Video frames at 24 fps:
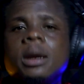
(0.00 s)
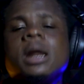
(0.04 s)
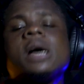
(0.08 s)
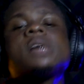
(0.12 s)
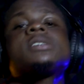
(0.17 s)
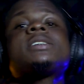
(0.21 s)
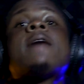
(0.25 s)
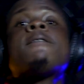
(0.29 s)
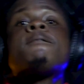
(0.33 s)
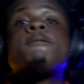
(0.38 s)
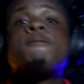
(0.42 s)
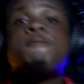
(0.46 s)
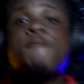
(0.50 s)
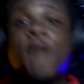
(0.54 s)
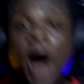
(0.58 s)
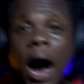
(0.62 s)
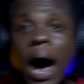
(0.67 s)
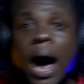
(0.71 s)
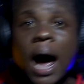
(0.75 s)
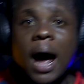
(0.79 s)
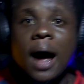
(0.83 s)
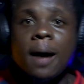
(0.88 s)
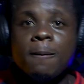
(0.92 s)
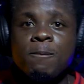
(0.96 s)
Now some
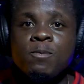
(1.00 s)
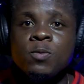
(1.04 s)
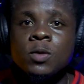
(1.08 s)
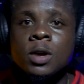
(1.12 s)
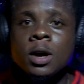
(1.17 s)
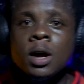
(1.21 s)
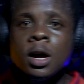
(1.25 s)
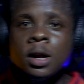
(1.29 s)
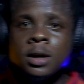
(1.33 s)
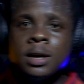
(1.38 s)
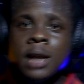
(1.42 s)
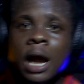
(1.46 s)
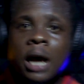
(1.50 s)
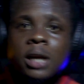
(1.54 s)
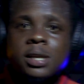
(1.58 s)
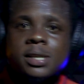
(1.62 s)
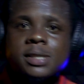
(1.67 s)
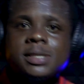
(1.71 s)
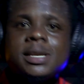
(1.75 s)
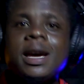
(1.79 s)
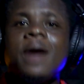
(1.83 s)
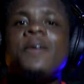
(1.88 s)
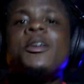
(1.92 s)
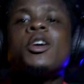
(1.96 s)
far.
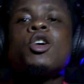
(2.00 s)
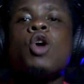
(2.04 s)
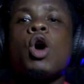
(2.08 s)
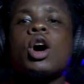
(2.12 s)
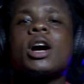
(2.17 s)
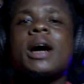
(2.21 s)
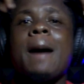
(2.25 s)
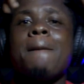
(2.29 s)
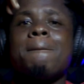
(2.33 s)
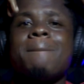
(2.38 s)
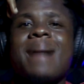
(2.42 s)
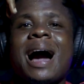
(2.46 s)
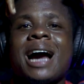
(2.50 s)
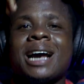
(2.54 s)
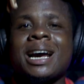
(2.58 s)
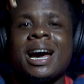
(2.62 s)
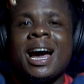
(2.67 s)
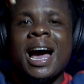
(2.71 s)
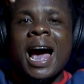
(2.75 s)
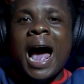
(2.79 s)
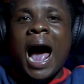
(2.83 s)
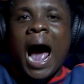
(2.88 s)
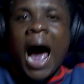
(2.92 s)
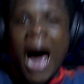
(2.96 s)
Next year we go come back
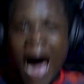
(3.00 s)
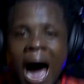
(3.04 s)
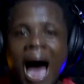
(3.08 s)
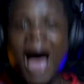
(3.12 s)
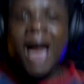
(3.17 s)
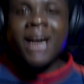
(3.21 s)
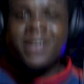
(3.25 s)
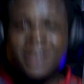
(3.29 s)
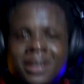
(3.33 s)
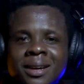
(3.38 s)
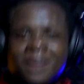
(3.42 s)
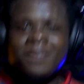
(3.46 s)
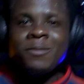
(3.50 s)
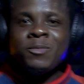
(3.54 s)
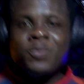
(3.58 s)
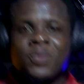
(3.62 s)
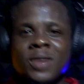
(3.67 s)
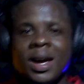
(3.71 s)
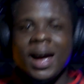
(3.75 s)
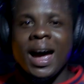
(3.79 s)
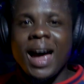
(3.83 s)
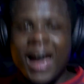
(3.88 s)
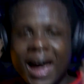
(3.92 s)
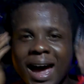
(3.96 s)
hard.
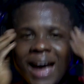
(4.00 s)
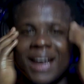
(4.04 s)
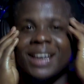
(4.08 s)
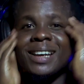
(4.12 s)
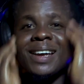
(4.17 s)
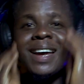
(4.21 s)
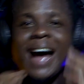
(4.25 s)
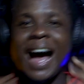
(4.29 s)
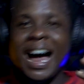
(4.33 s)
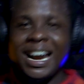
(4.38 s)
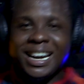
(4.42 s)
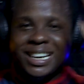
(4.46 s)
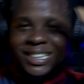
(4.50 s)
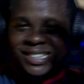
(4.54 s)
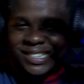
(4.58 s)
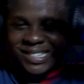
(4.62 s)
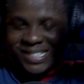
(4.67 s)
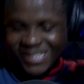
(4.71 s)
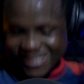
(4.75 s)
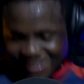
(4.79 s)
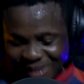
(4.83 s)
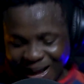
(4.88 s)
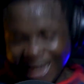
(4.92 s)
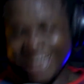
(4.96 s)
Hey, I'm a
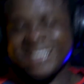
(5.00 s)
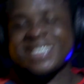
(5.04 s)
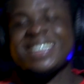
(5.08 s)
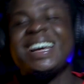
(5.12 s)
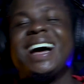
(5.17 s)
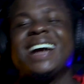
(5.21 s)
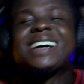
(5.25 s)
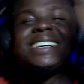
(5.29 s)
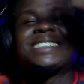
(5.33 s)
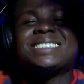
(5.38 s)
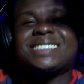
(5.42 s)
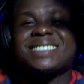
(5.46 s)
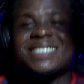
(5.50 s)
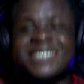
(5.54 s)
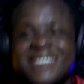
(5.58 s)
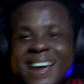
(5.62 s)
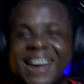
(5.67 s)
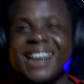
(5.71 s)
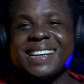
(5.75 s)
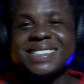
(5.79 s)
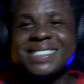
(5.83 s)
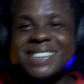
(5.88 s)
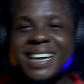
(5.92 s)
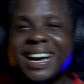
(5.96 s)
sweat,
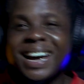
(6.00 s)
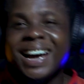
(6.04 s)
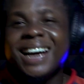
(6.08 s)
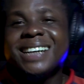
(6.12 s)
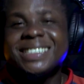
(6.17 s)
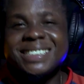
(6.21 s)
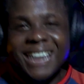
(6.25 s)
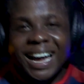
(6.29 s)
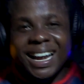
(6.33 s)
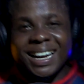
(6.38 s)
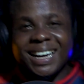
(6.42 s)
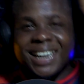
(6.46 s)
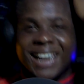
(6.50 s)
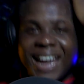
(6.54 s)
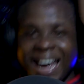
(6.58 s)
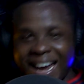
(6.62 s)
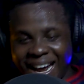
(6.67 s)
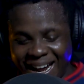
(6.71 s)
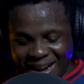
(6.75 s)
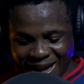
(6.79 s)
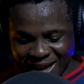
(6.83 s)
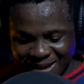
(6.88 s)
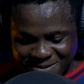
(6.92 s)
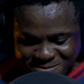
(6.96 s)
Charlie,
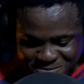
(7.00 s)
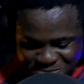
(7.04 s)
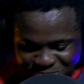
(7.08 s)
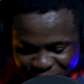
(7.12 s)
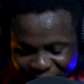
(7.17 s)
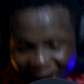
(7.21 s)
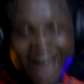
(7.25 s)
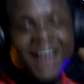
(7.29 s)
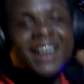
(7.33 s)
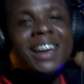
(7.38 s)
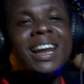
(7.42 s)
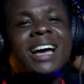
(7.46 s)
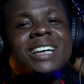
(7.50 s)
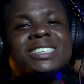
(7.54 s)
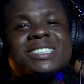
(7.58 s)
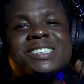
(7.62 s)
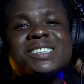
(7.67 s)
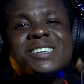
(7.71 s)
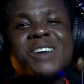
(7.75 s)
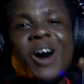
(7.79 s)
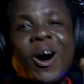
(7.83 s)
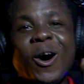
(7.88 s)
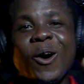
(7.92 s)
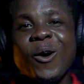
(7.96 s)
Ben, let's
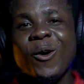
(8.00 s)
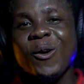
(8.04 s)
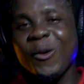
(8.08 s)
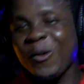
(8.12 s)
go.